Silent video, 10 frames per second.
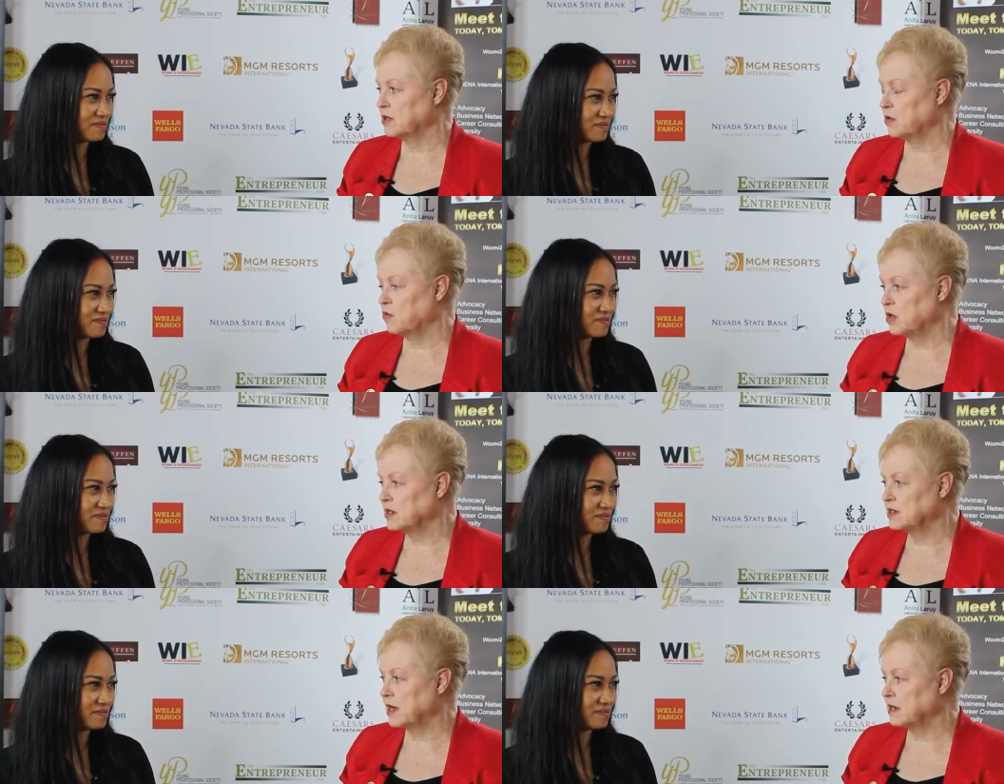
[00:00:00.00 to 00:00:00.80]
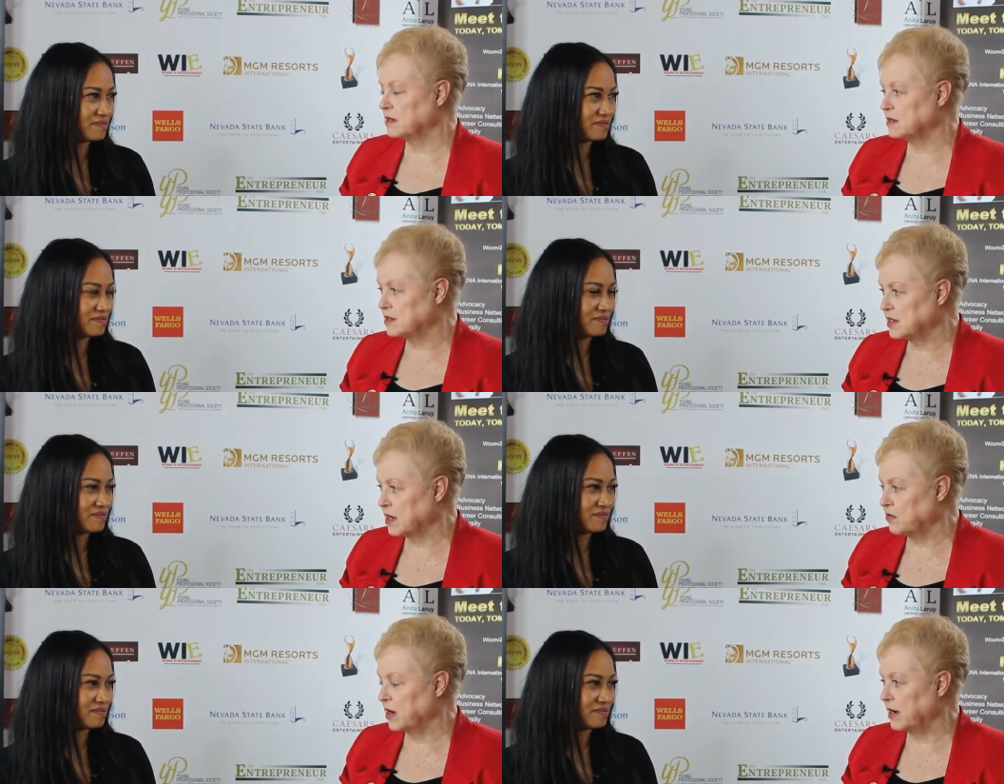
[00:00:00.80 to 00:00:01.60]
Speaker 1: so where does that
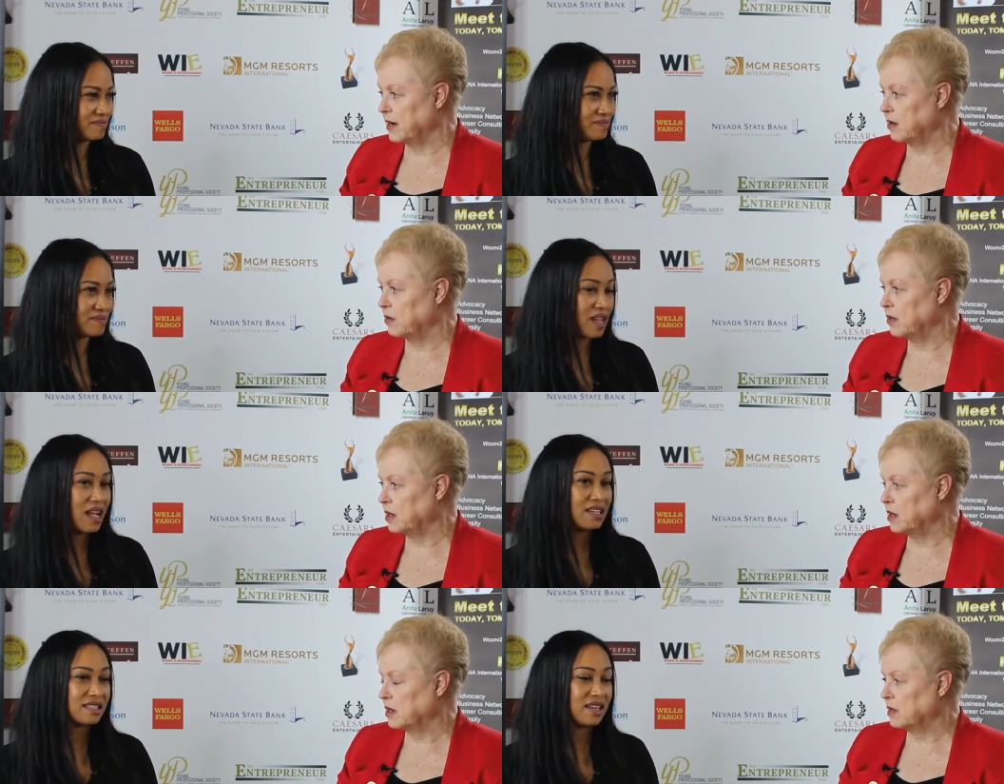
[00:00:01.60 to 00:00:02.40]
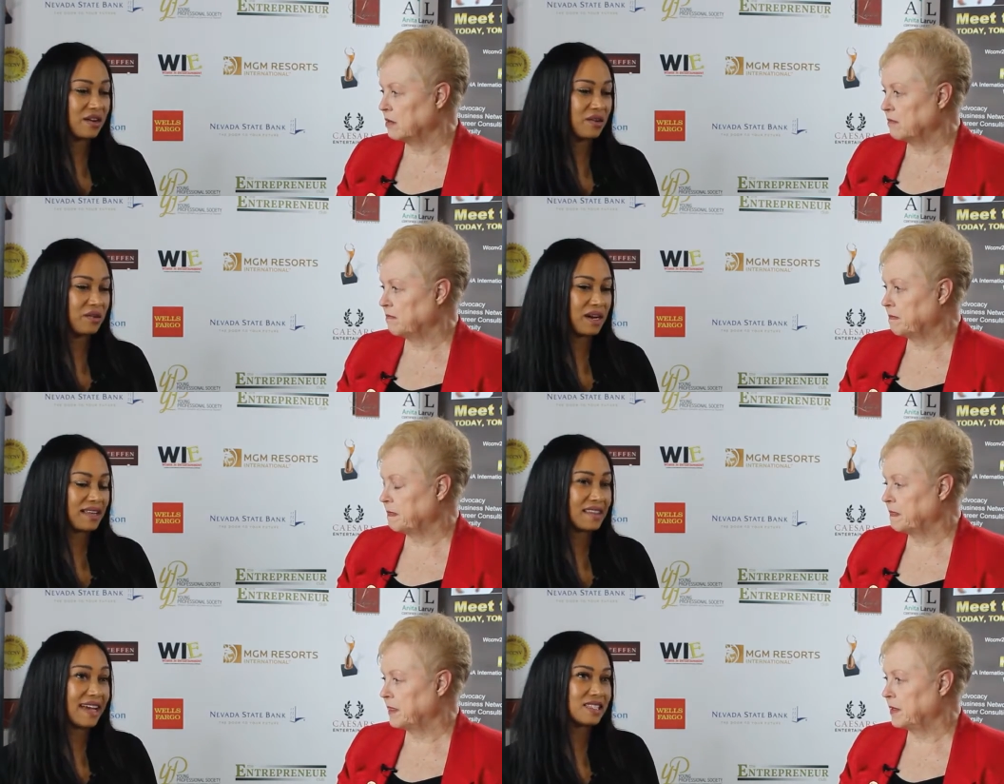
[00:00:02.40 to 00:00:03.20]
stand right now?
Speaker 2: So
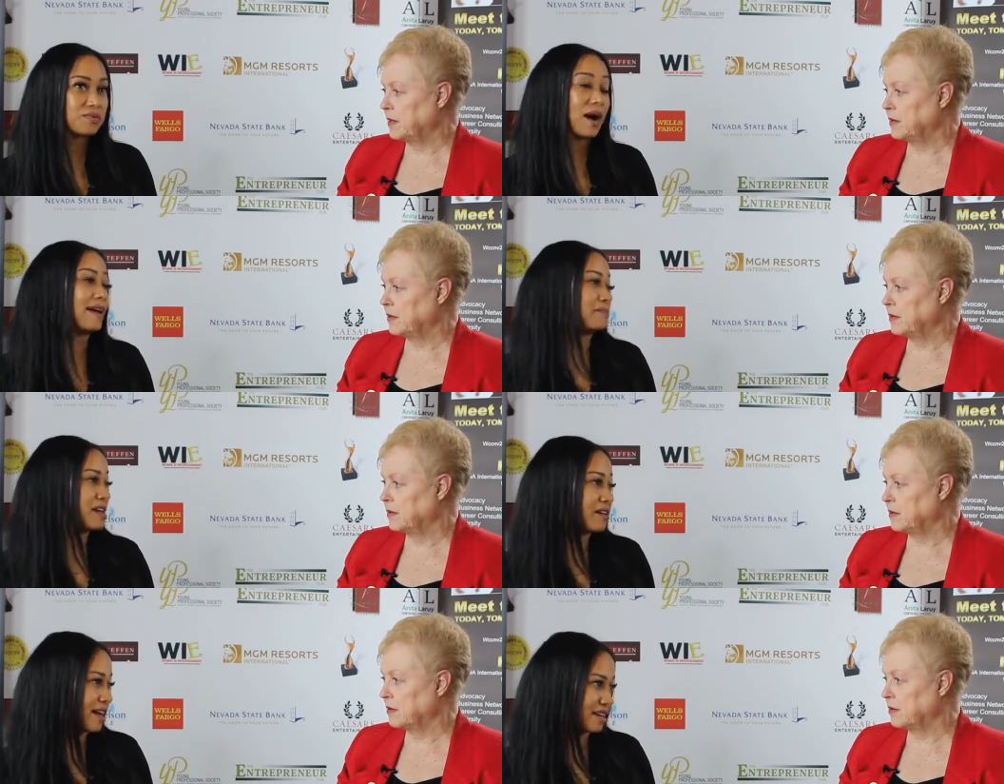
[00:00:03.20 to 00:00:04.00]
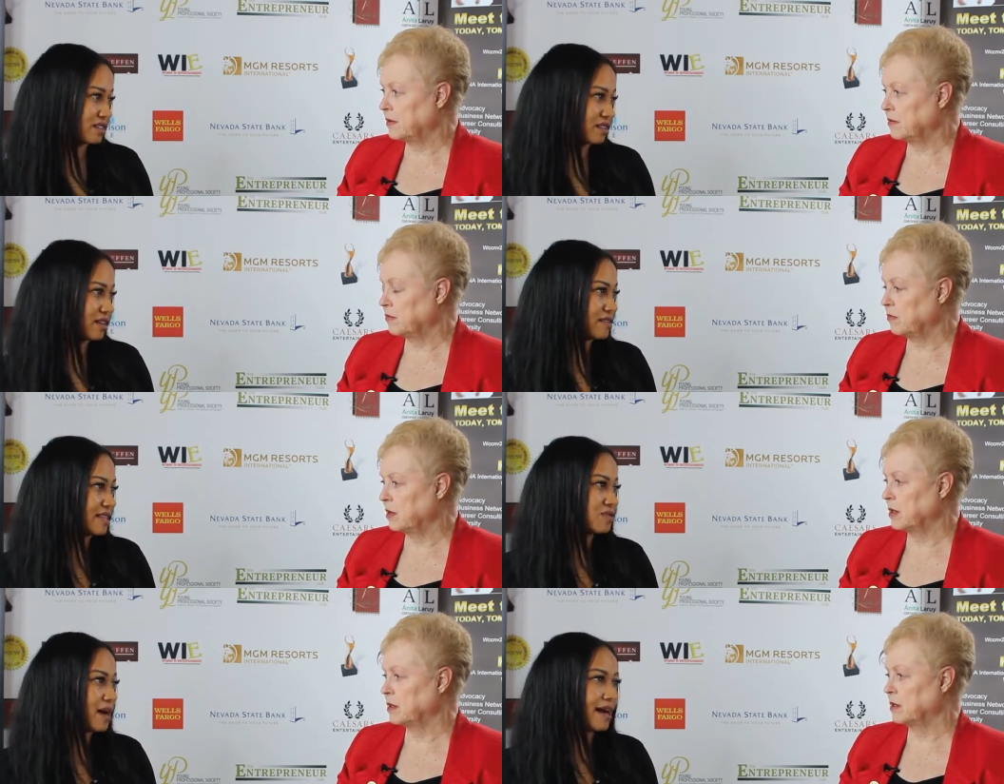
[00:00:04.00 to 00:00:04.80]
that's why I'm here, actually, and
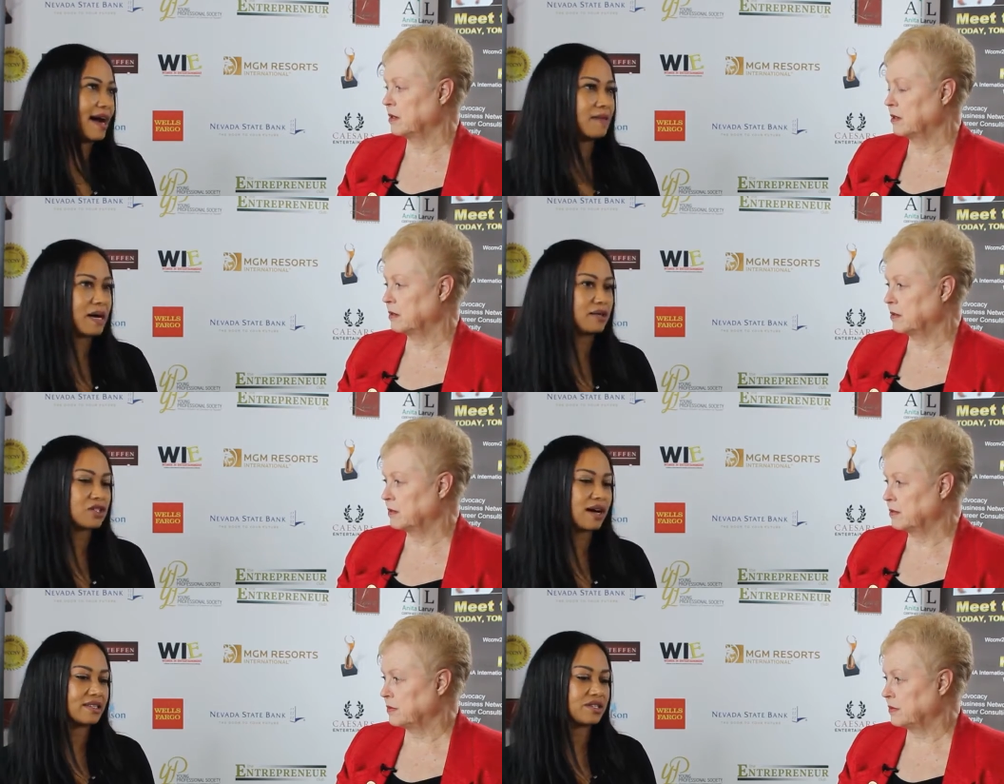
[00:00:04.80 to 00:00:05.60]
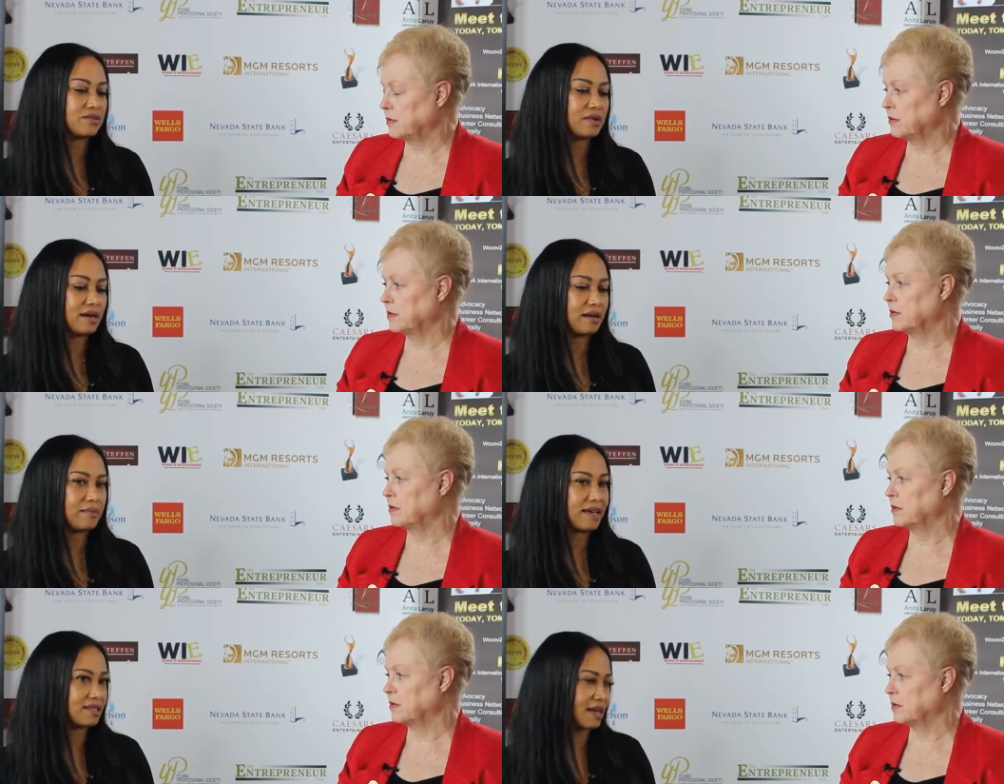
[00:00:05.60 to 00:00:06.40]
that's right. why I'm out trying to
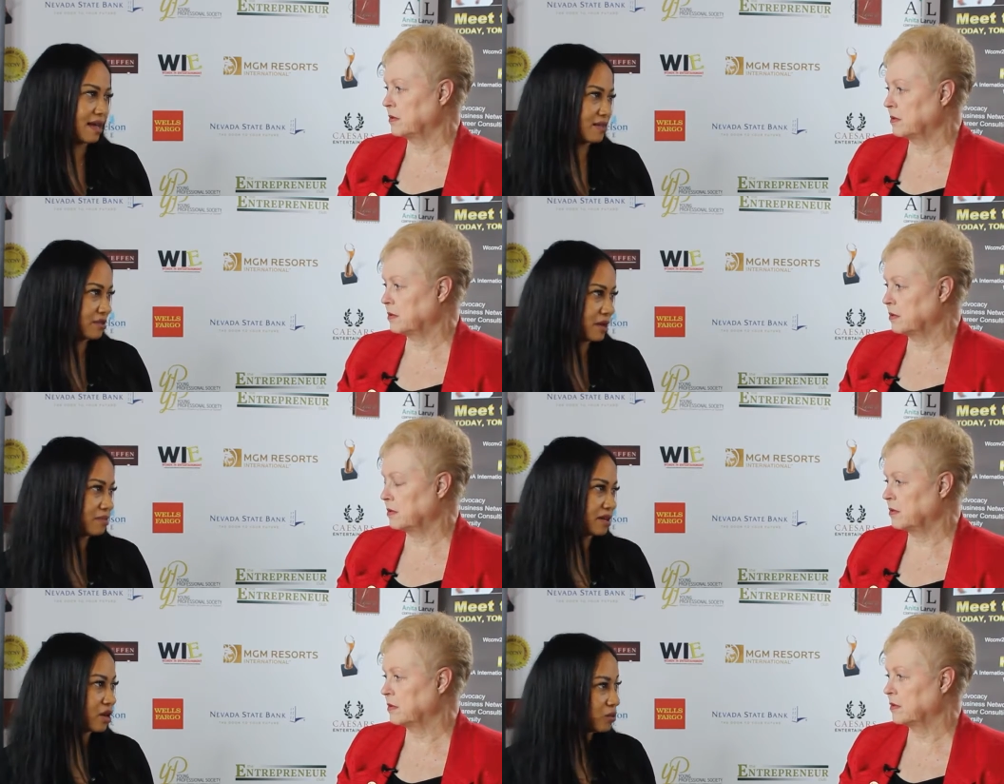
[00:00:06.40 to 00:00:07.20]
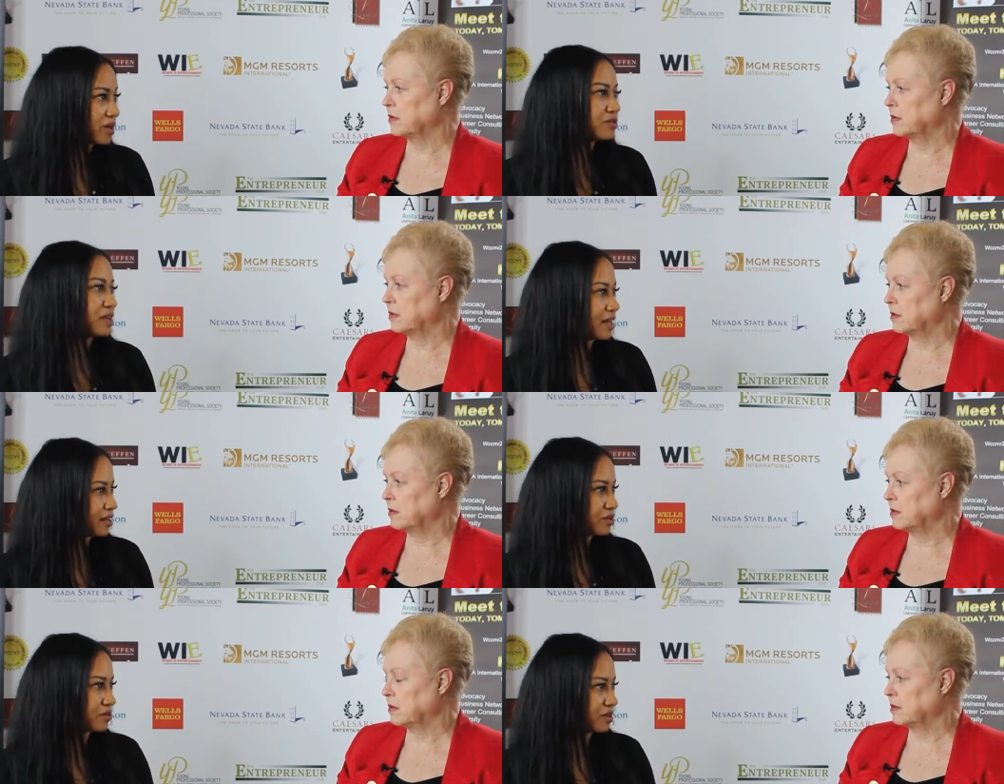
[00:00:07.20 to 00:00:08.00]
um, educate the public on what you
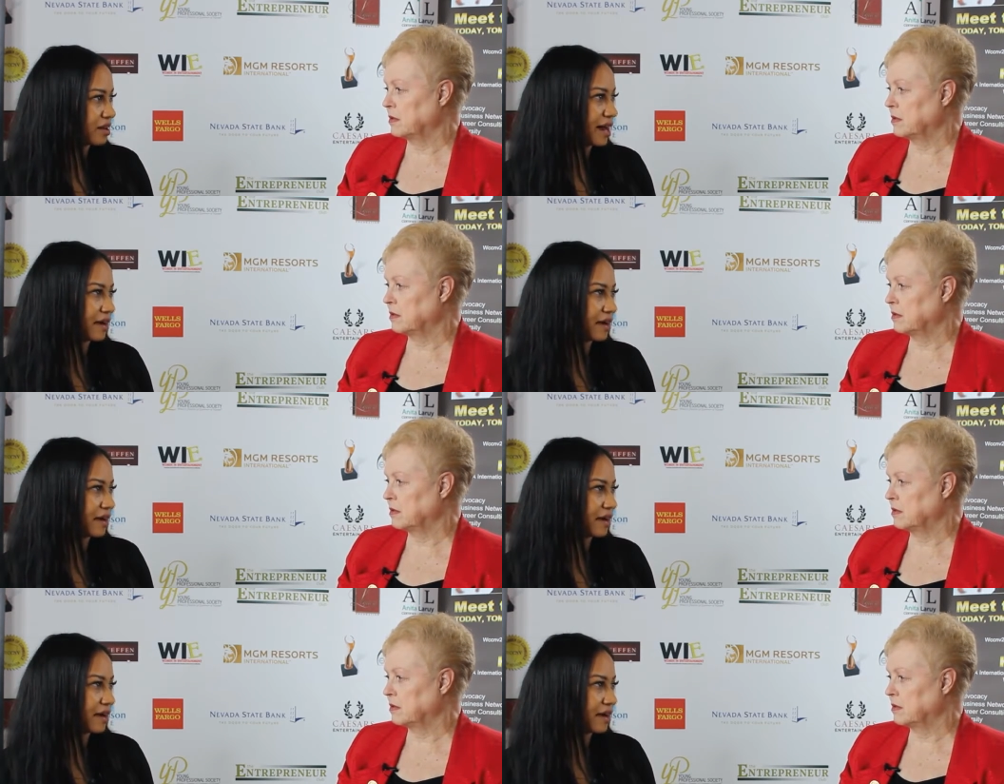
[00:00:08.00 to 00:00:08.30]
can do with your